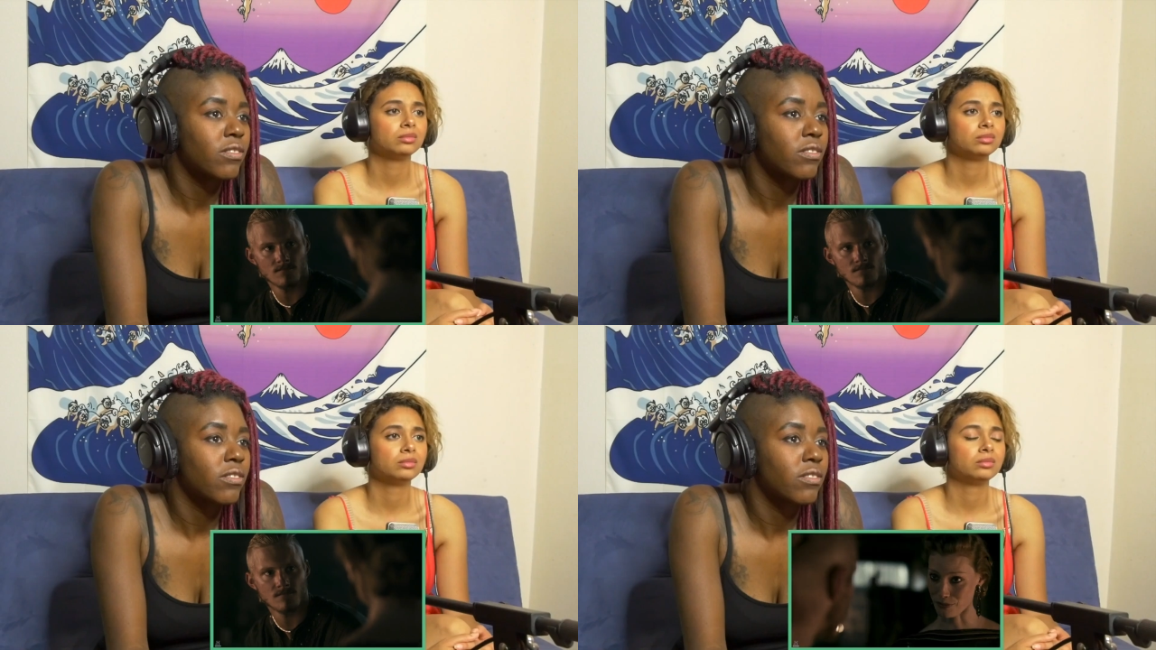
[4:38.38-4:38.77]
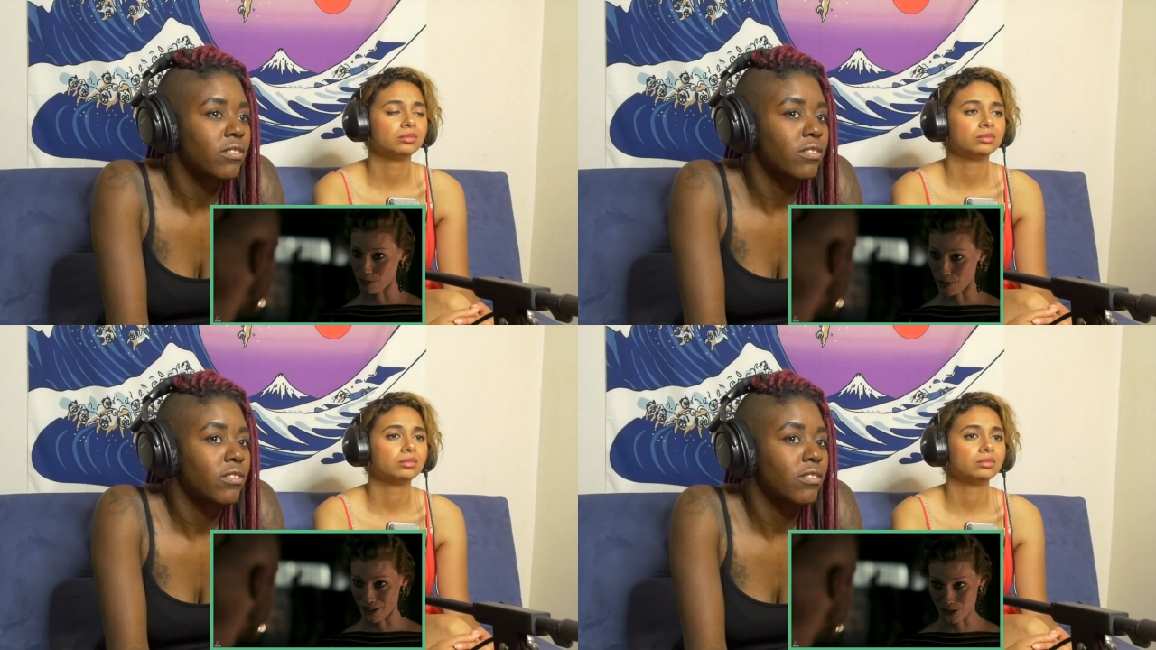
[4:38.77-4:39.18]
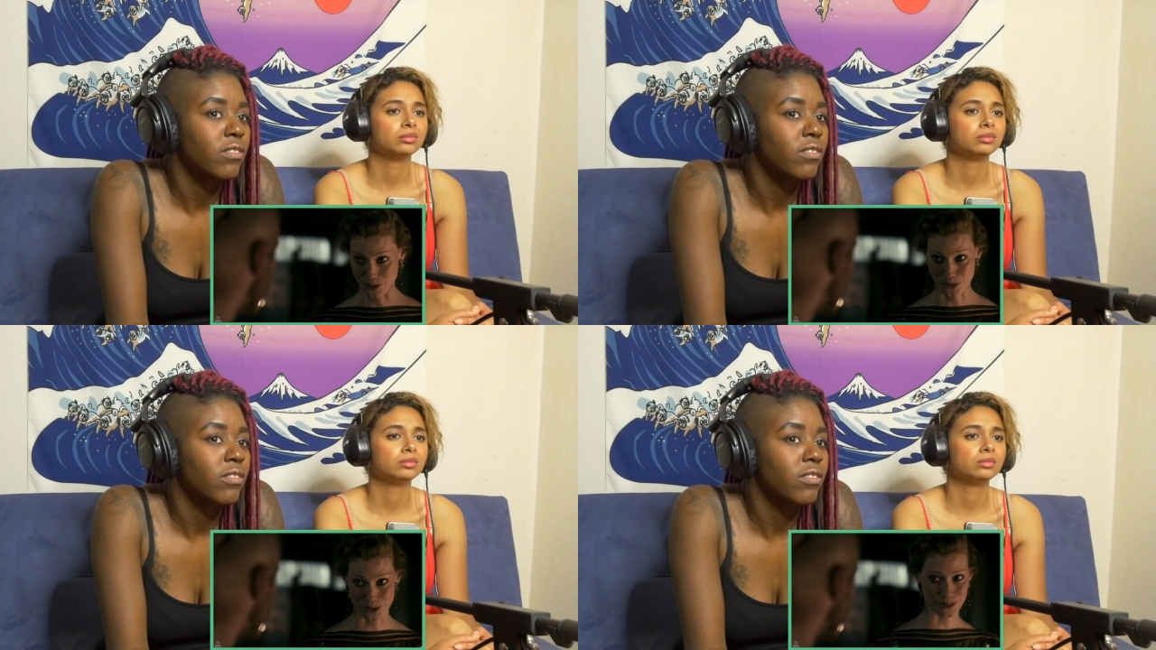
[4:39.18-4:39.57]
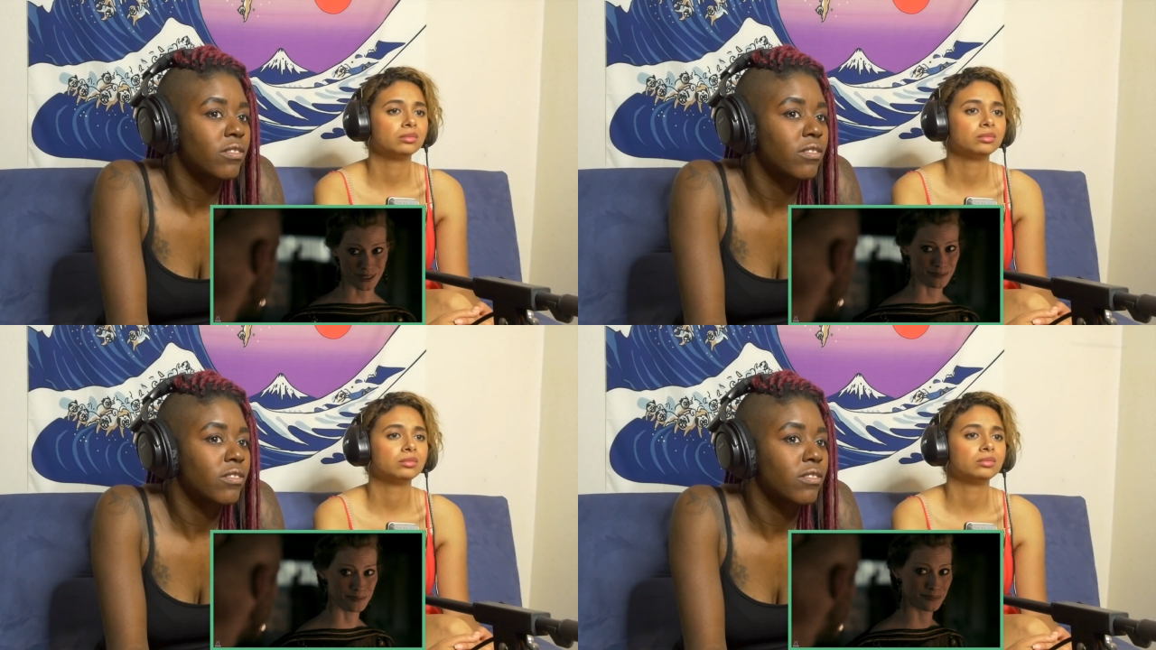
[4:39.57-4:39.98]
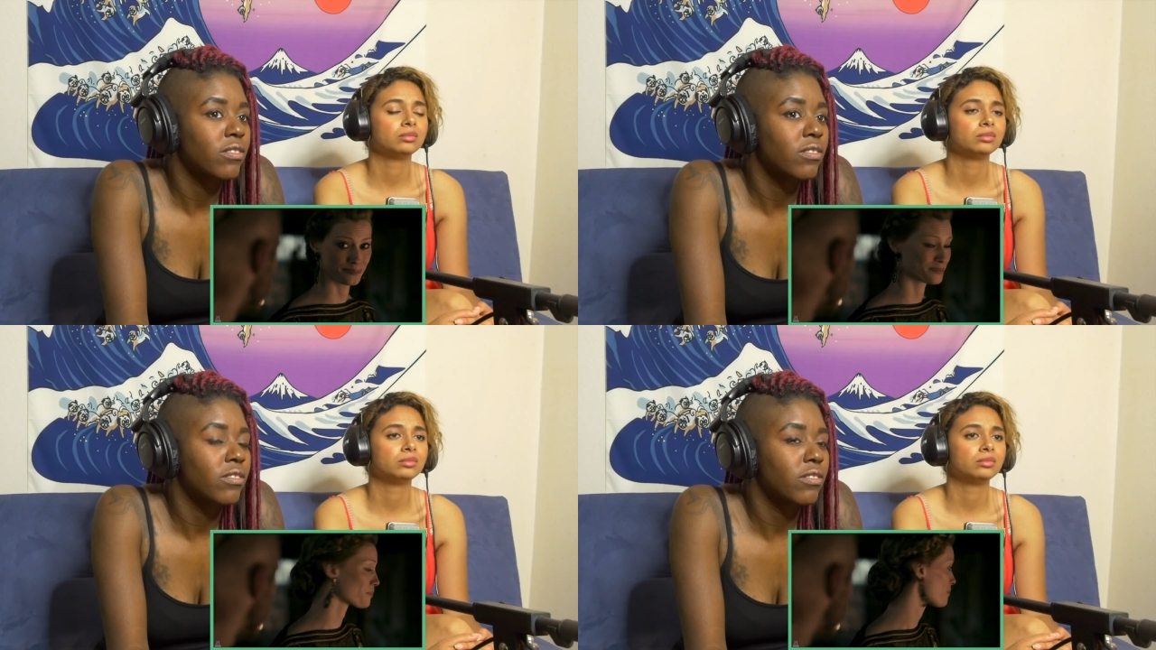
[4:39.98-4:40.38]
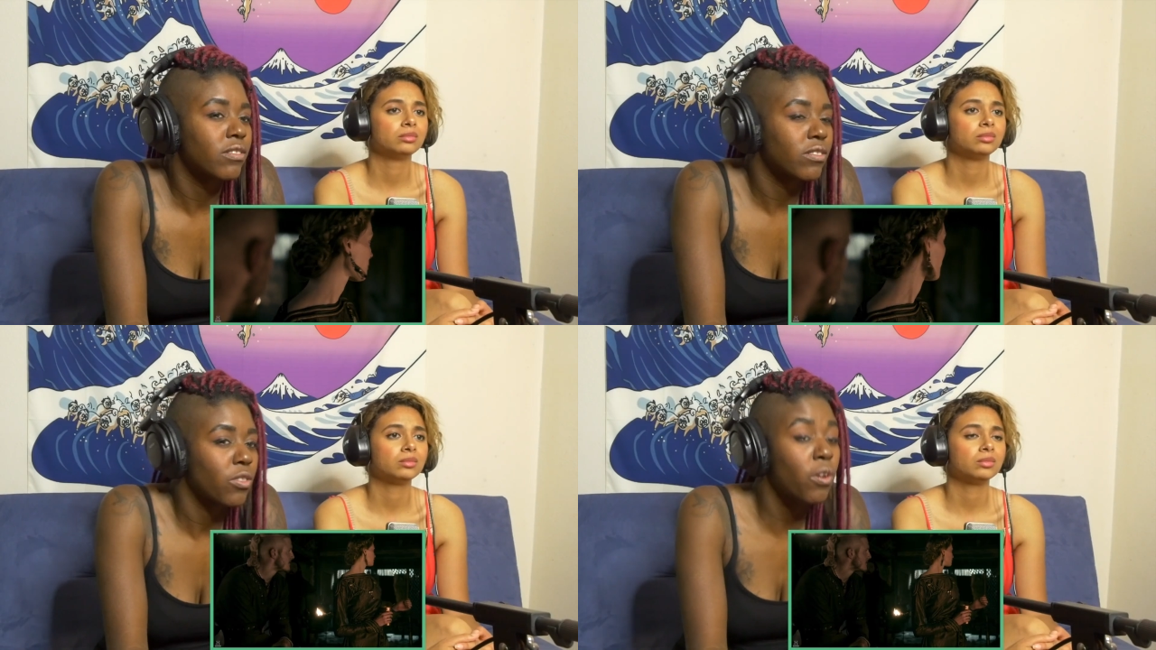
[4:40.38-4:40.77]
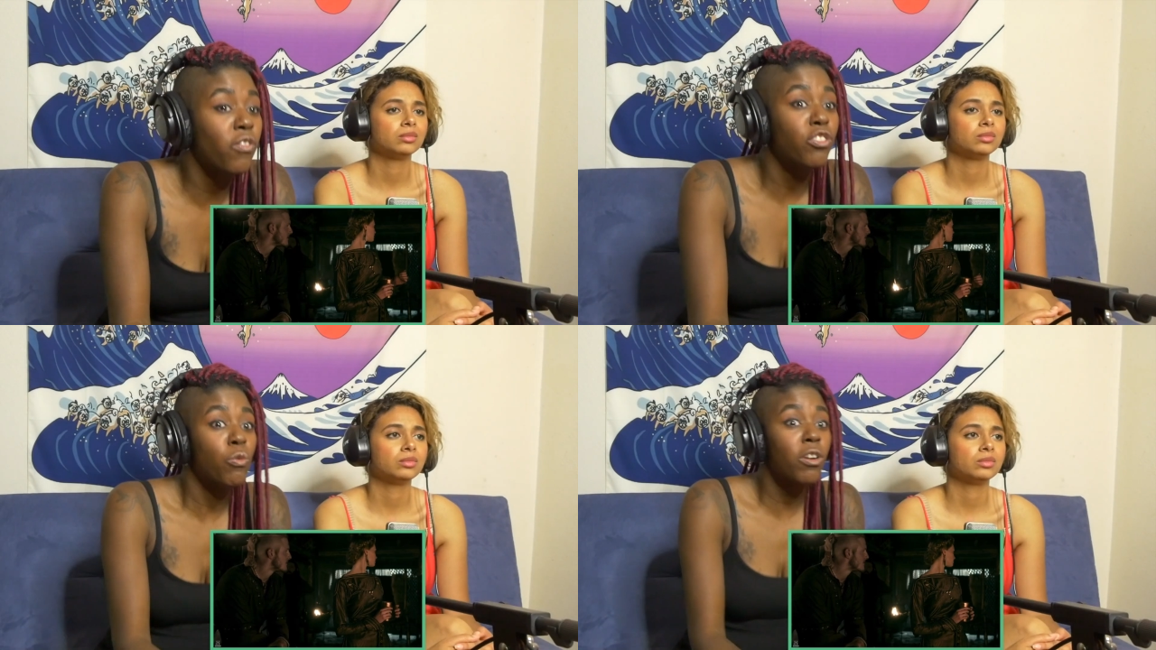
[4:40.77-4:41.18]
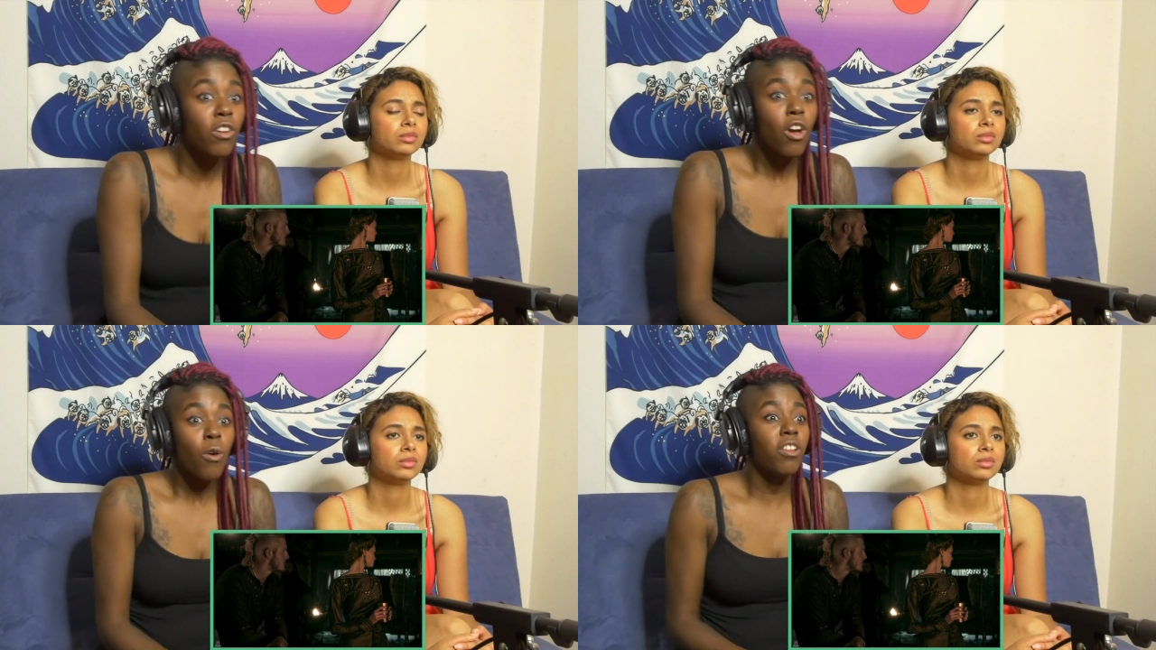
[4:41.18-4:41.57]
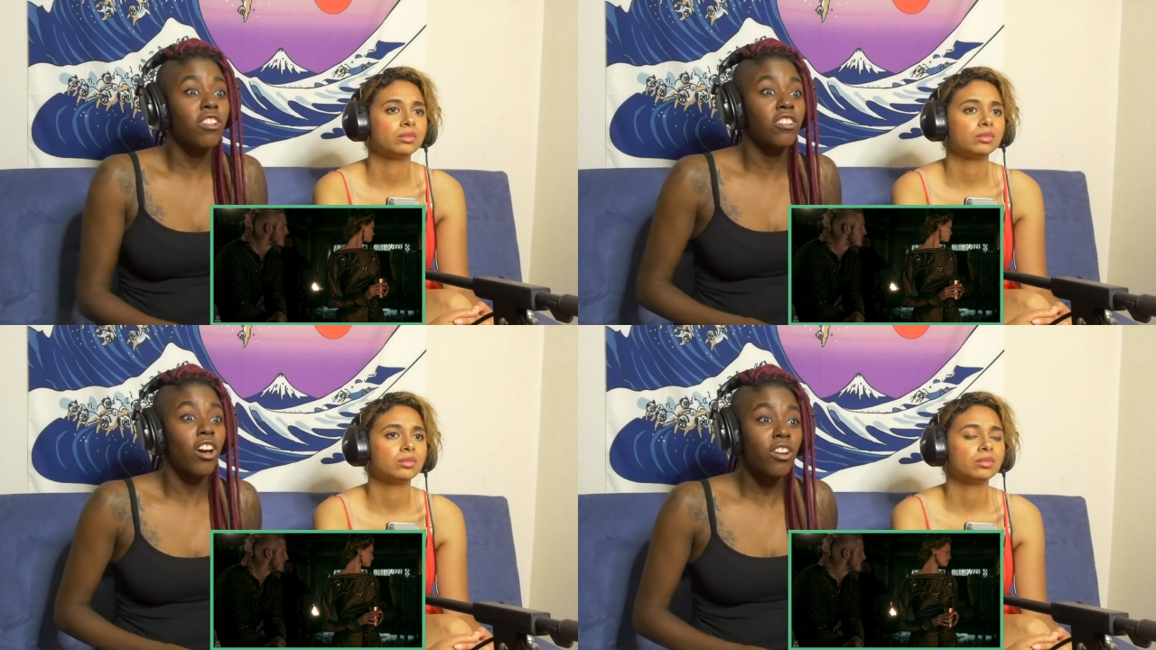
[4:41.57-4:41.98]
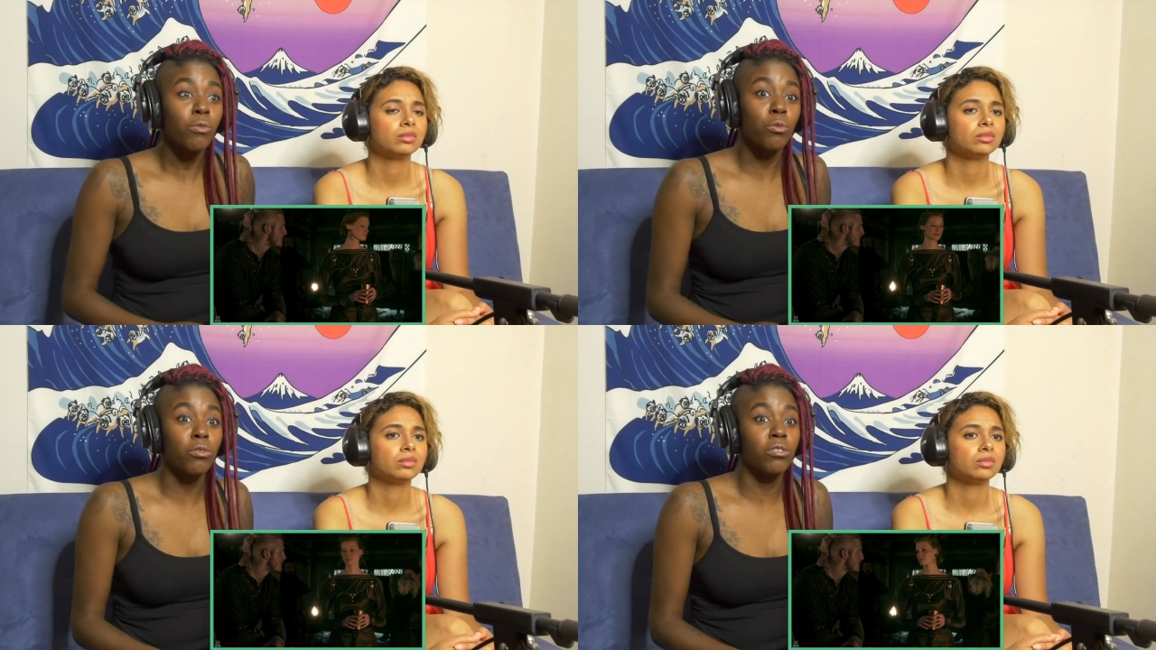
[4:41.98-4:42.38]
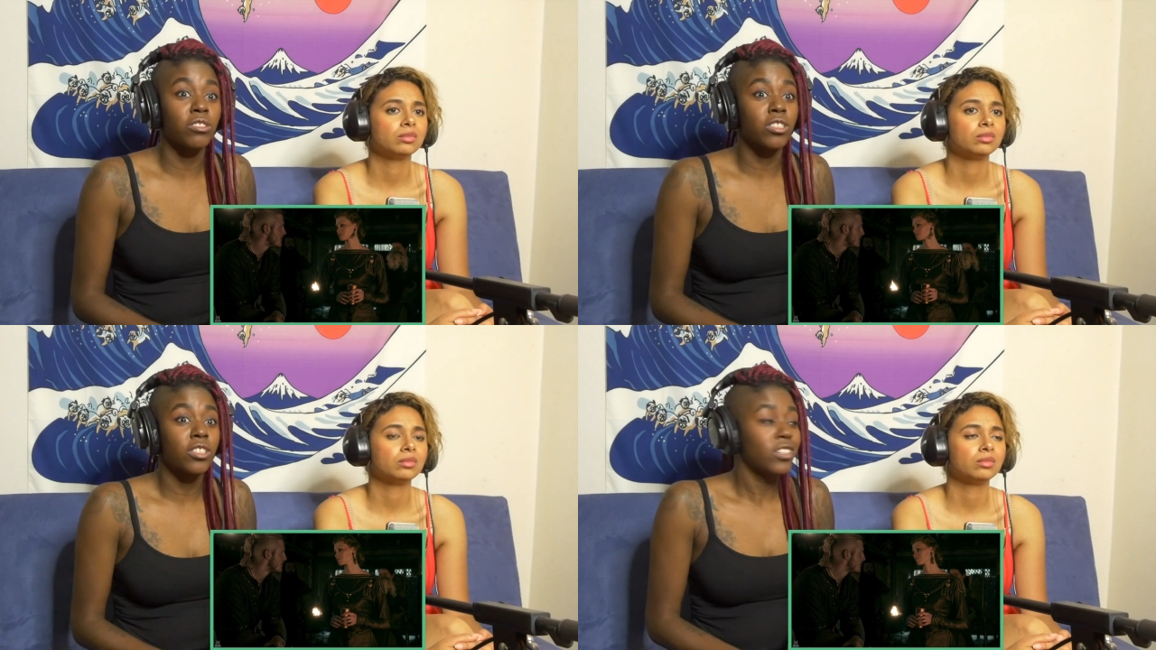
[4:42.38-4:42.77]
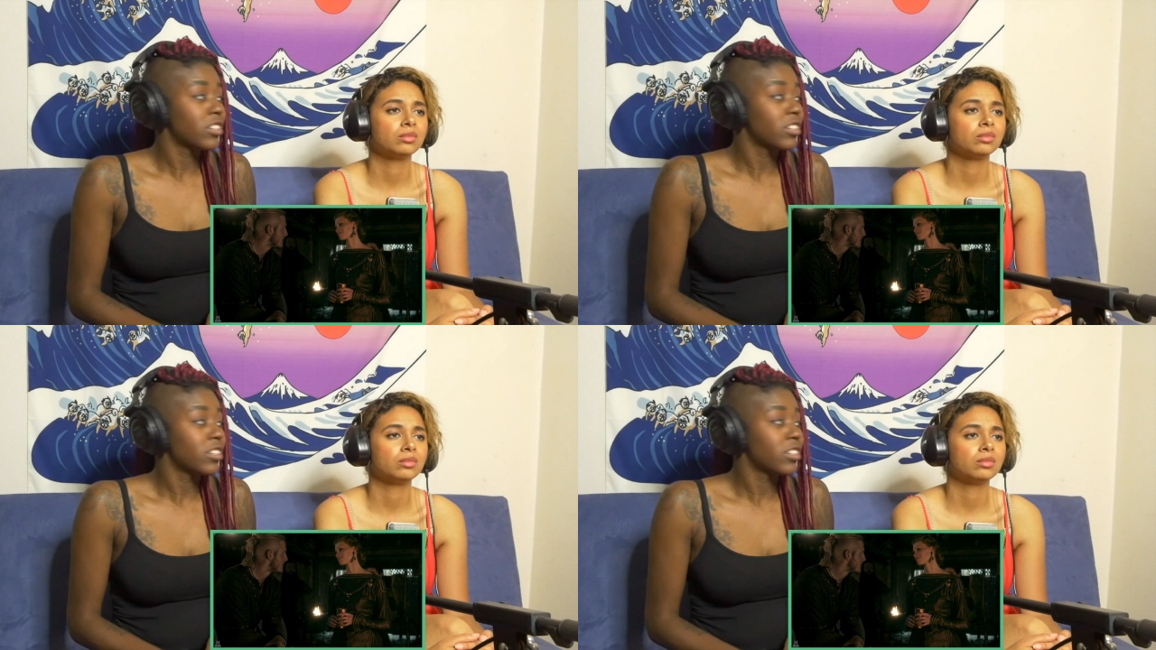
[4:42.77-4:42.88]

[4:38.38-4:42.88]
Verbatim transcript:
Speaker 1: Left behind your daughter. What if, what if what if the daughter rules?